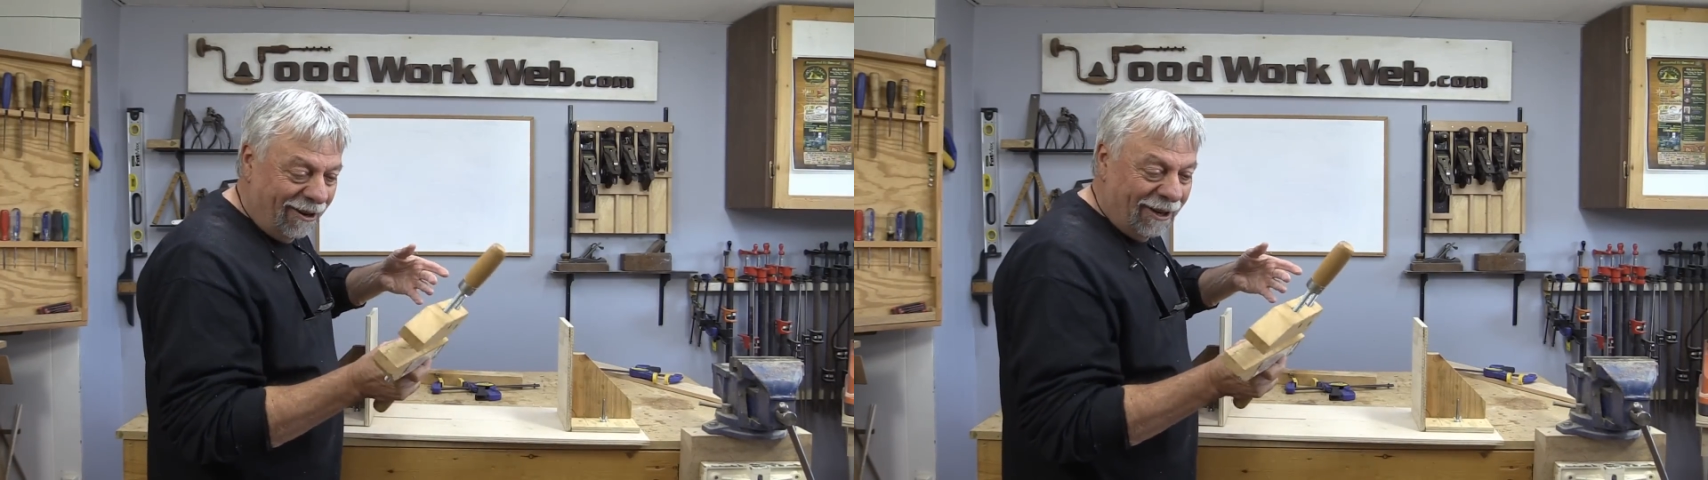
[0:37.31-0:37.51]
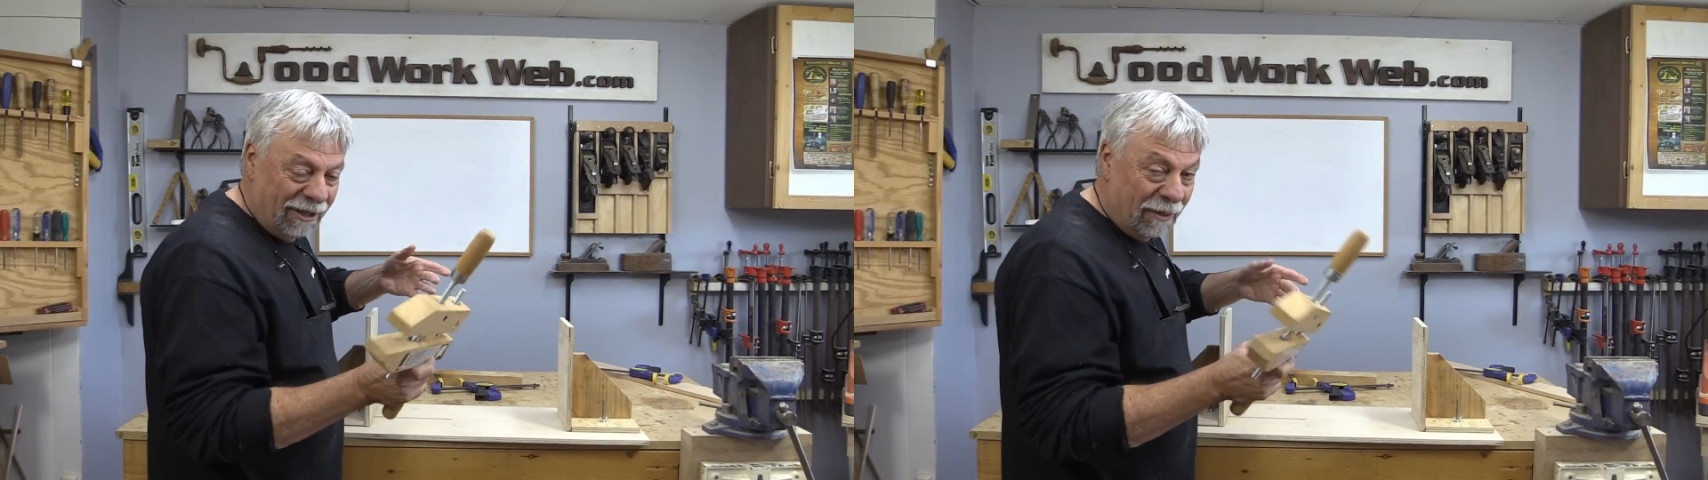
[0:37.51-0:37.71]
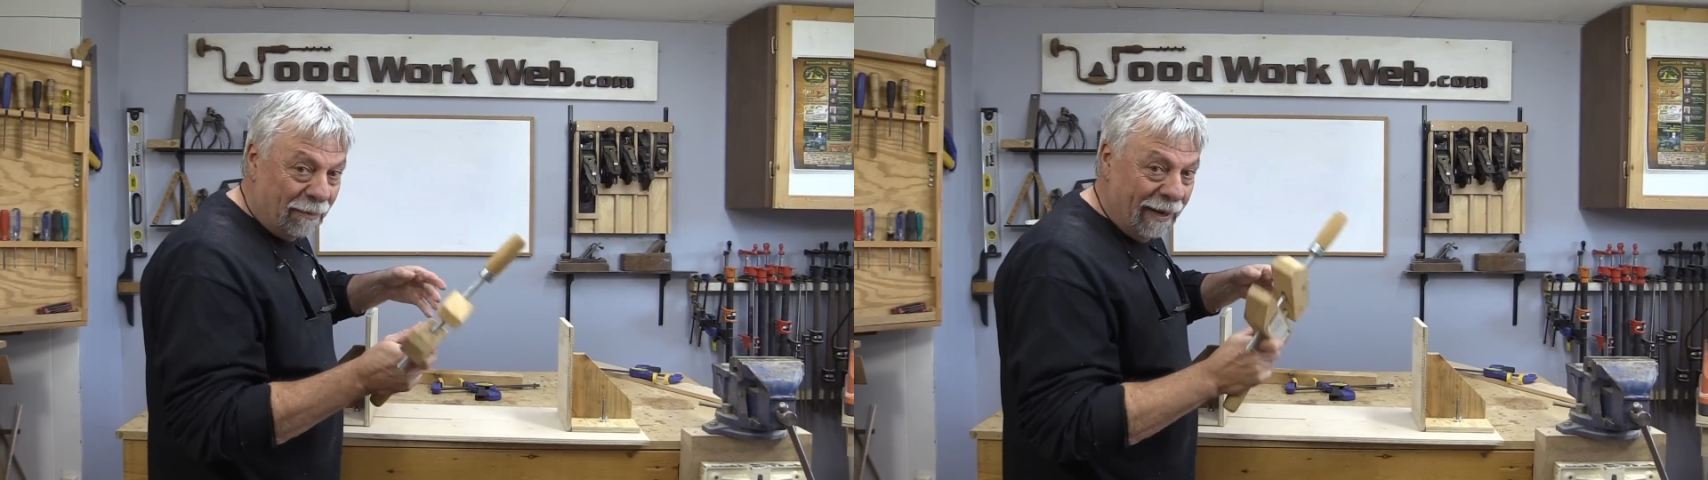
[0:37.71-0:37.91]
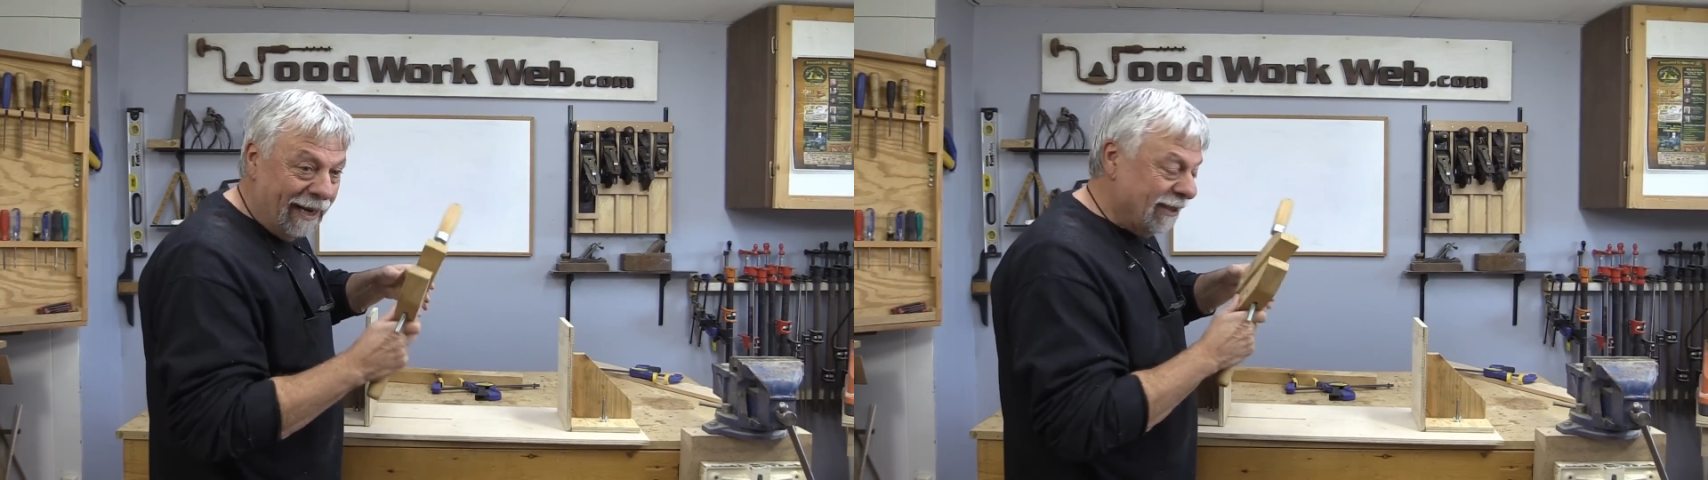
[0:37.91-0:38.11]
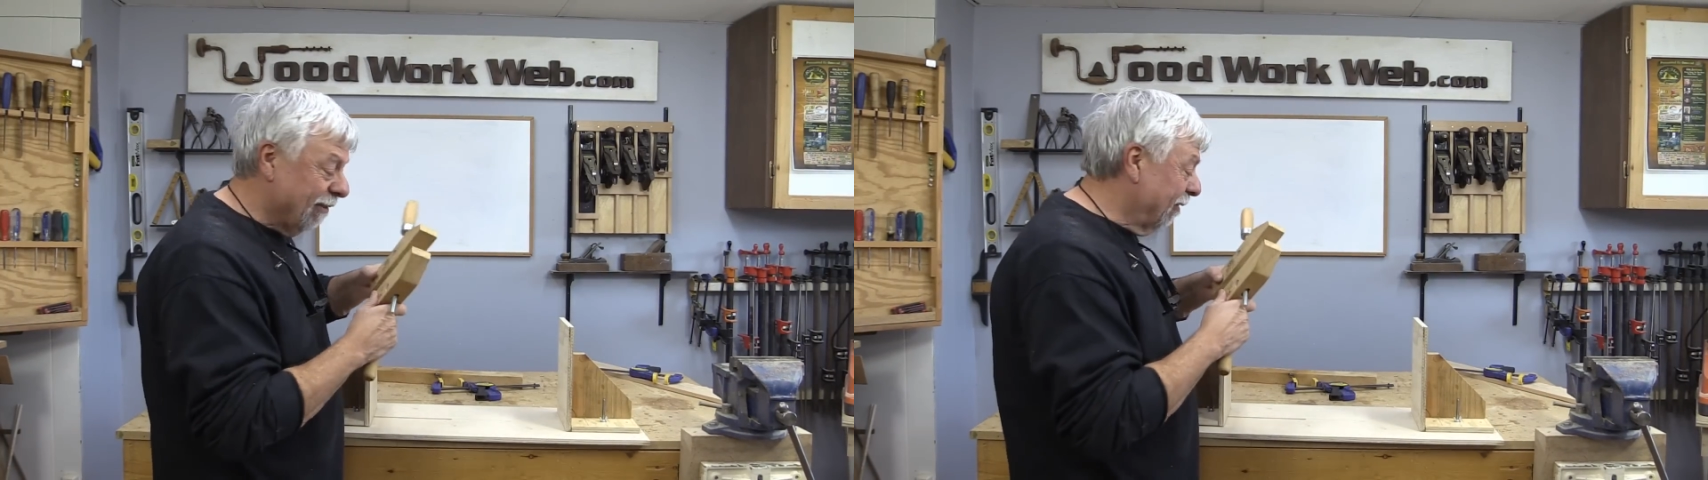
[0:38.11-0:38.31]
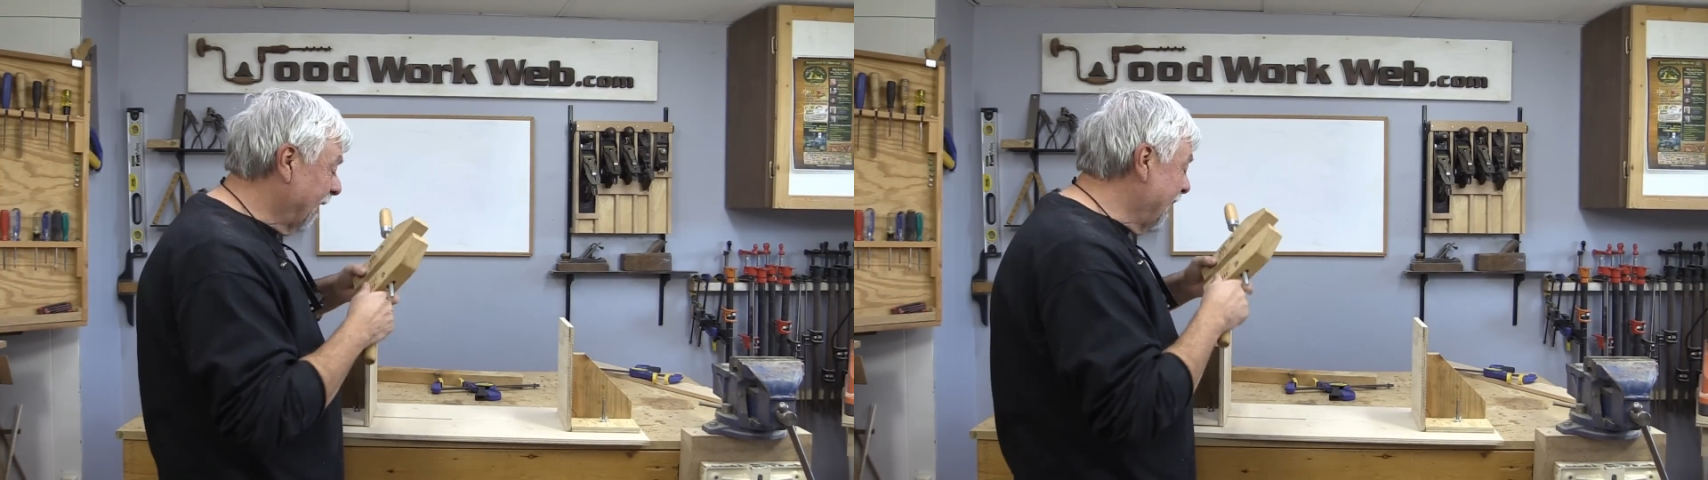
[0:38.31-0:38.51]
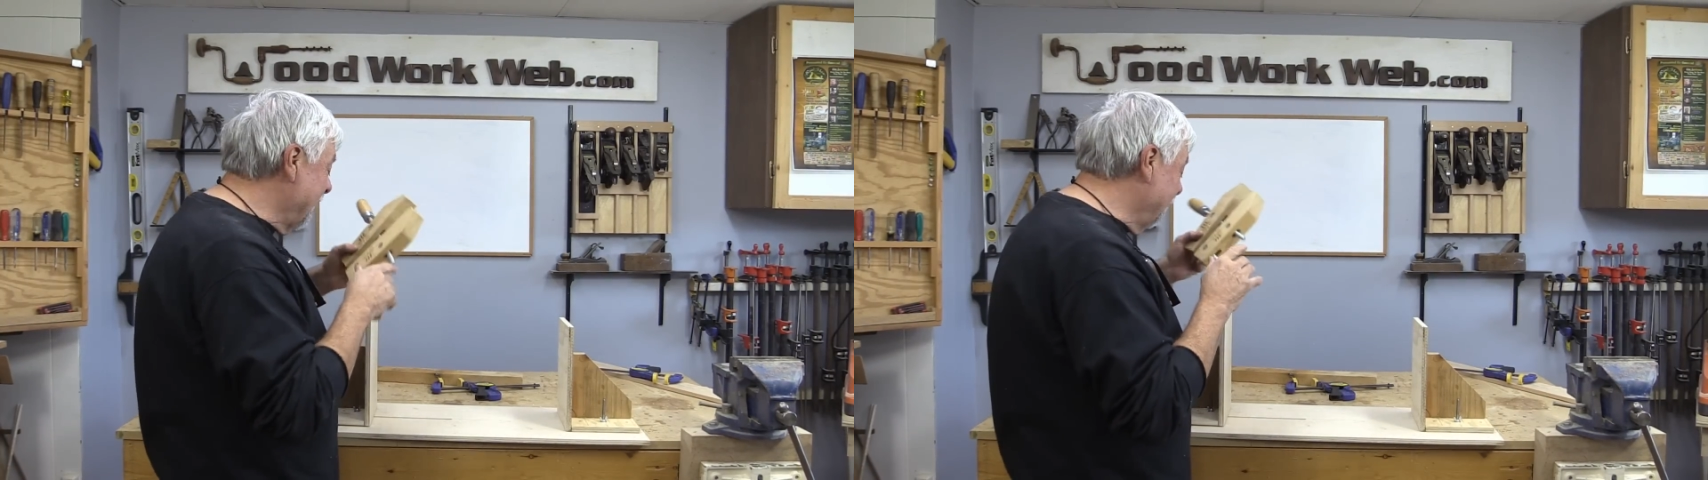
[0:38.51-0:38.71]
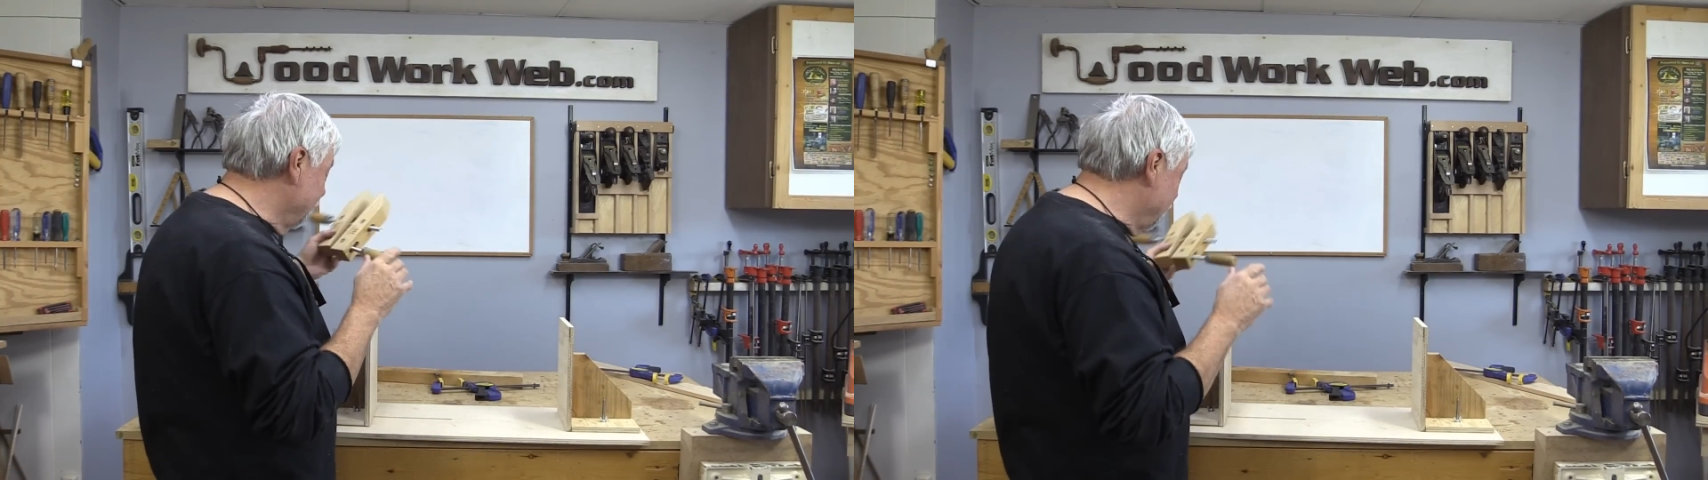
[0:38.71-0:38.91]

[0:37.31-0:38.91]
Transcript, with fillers: on the base of a leg or